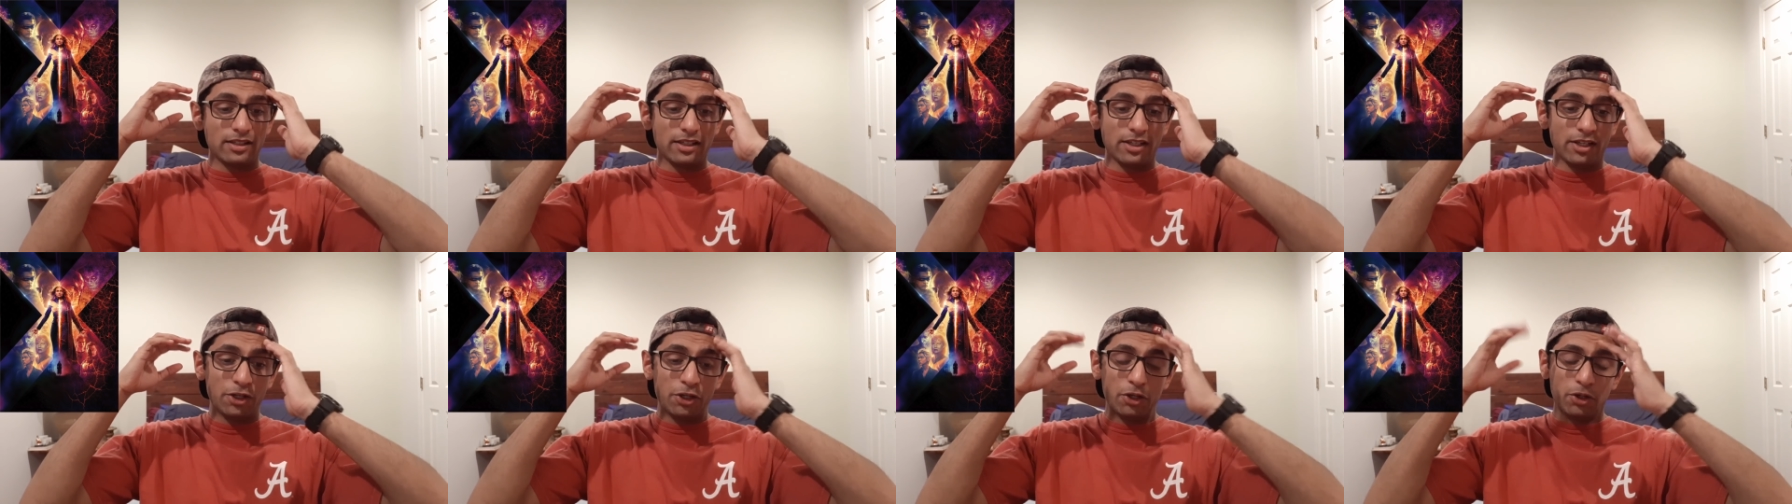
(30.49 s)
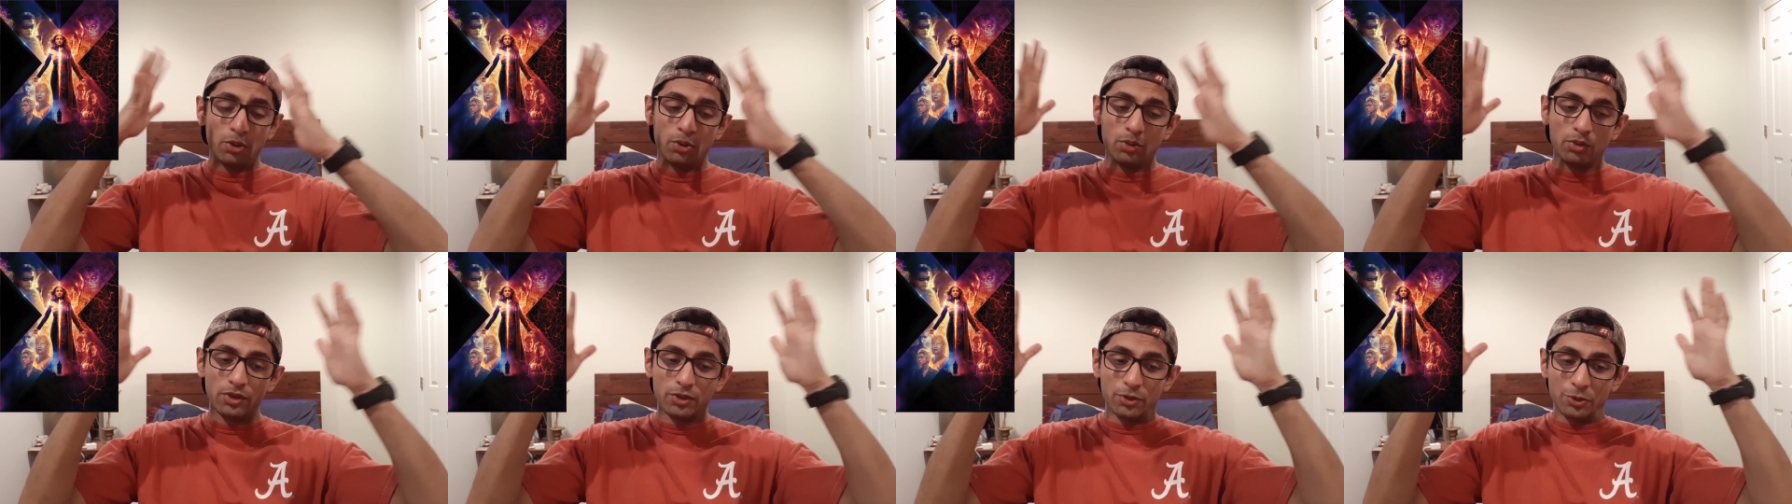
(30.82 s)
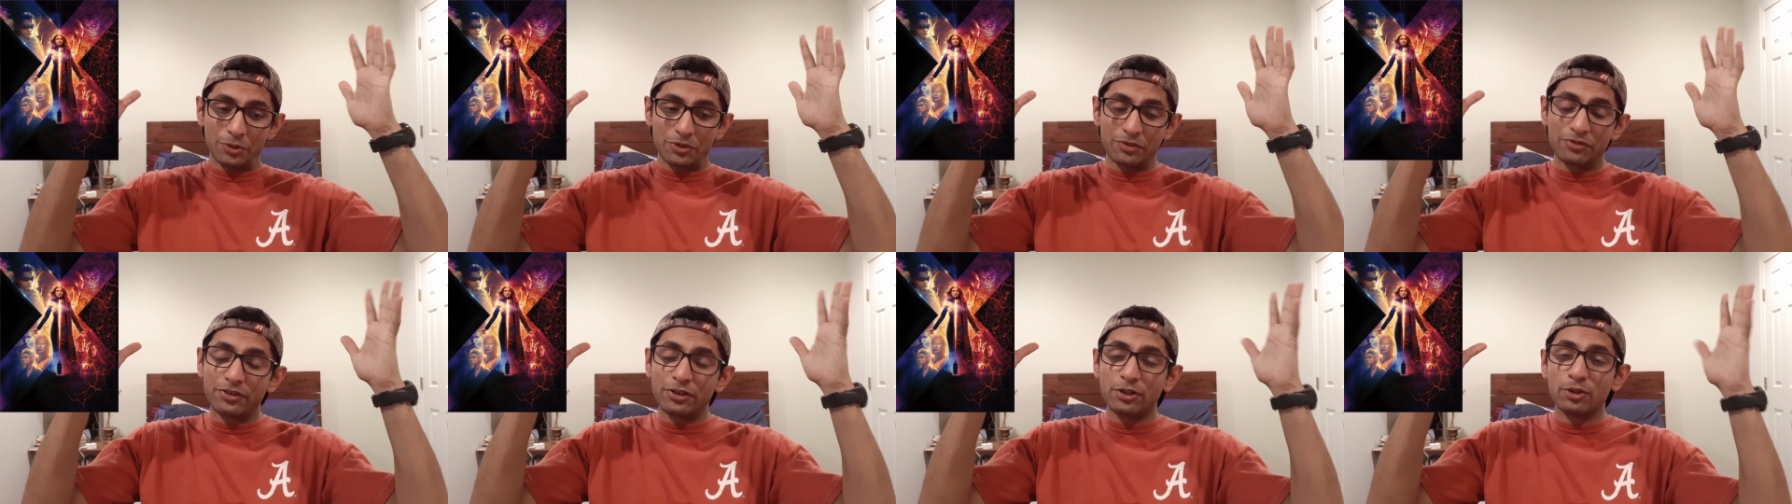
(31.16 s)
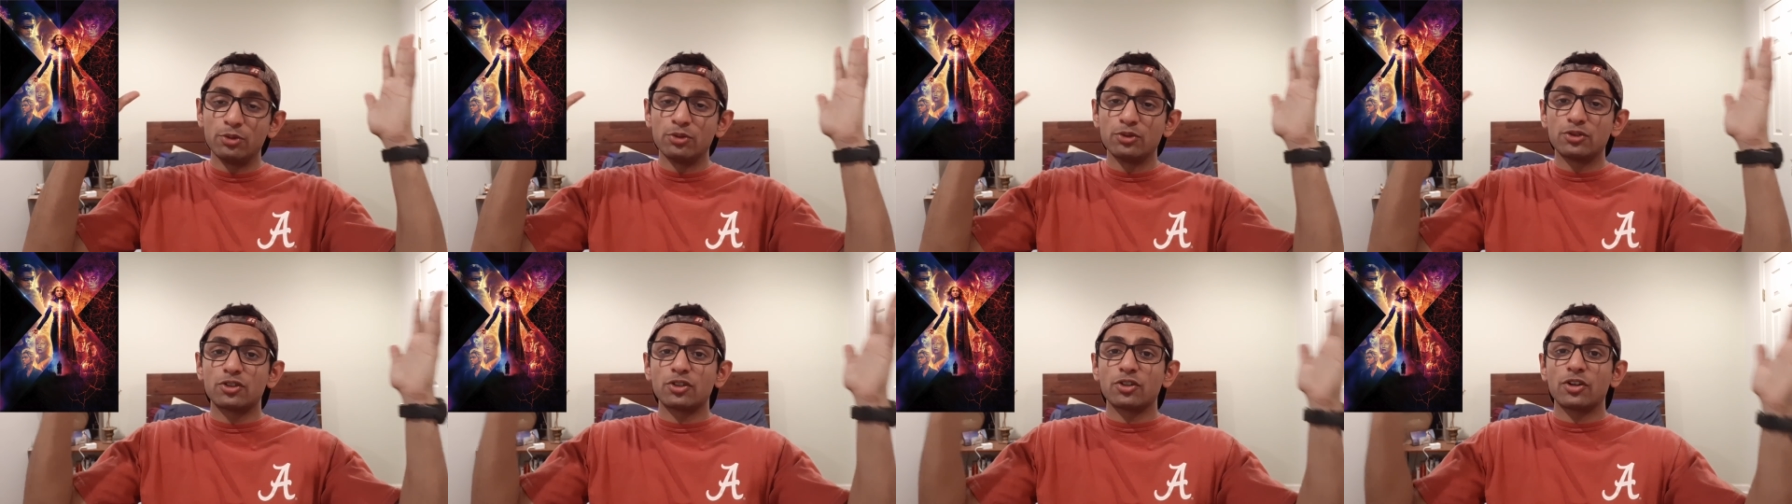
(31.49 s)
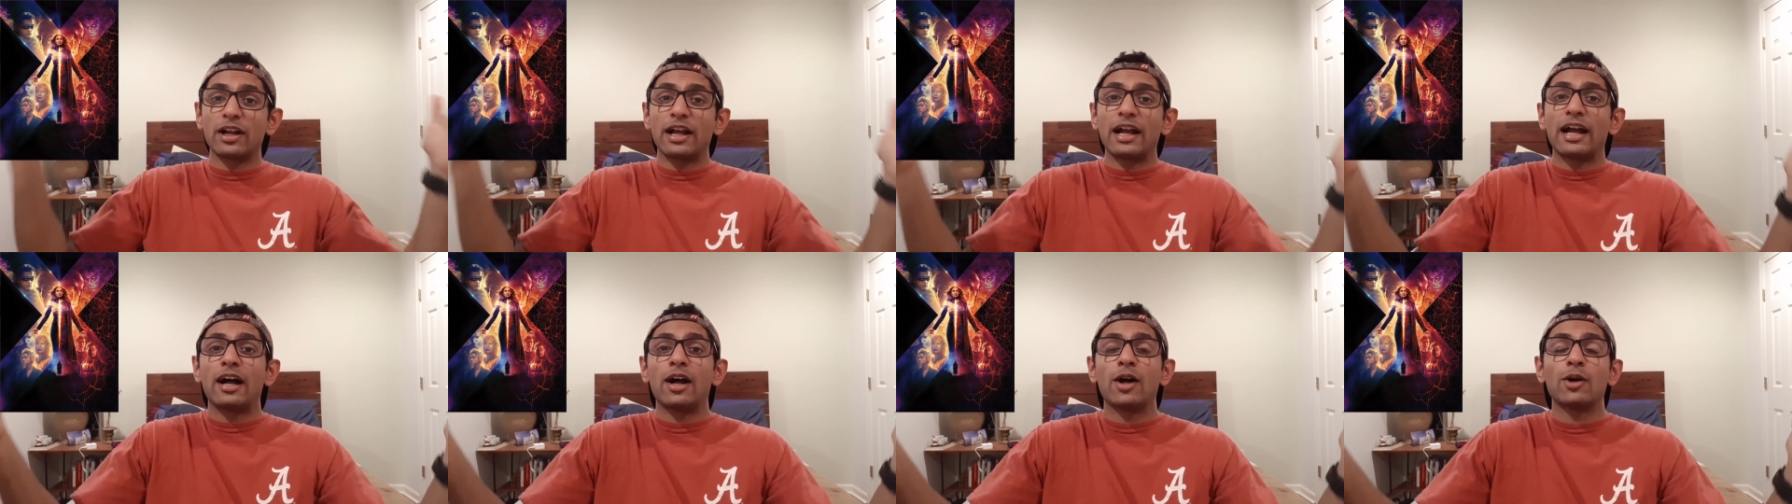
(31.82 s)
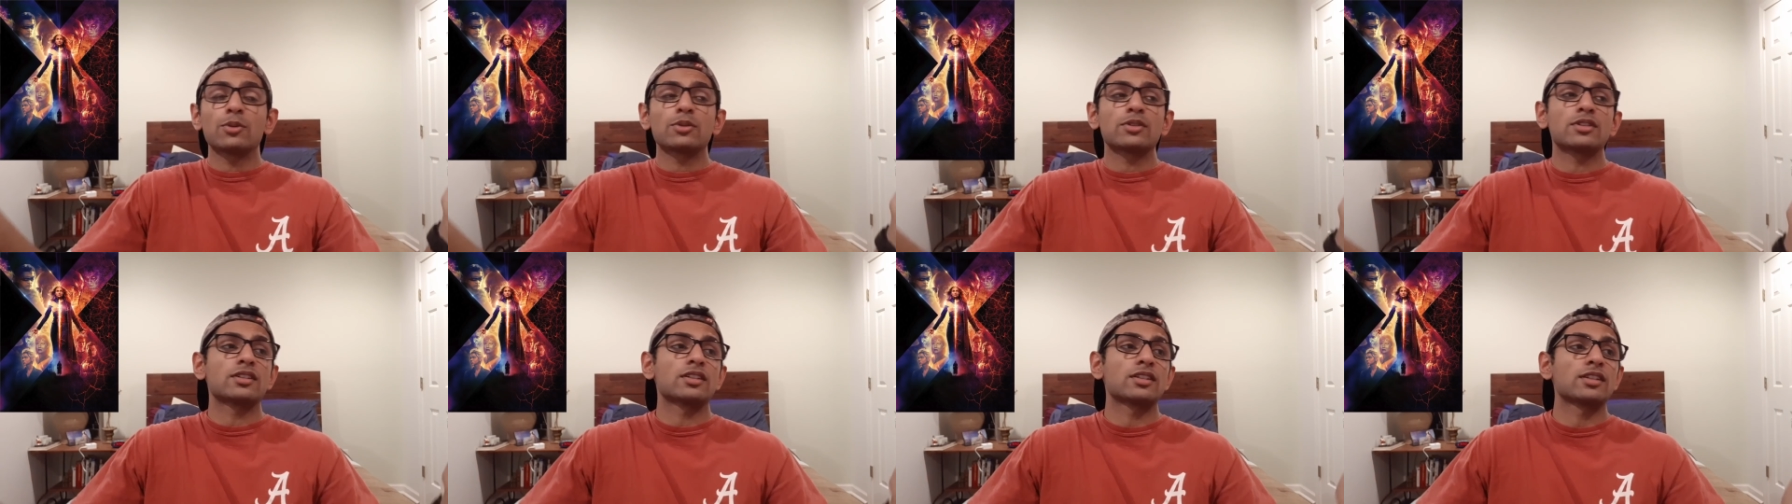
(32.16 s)
you know, the reviews are
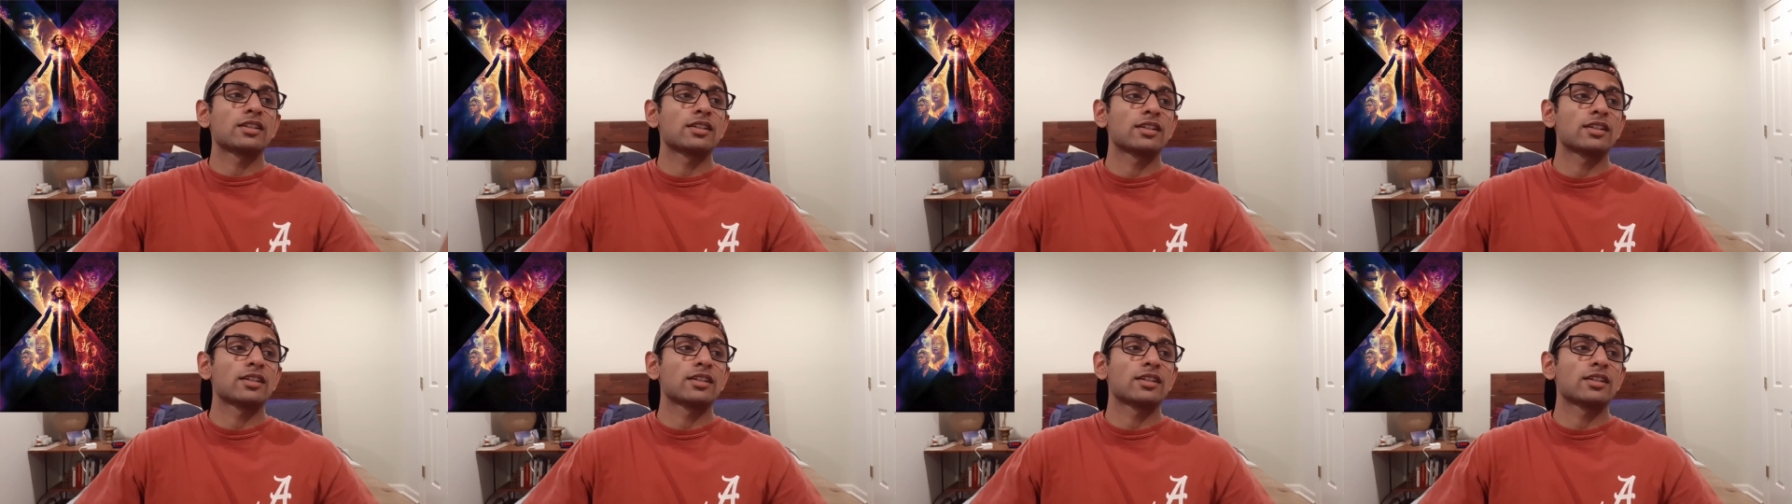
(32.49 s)
out.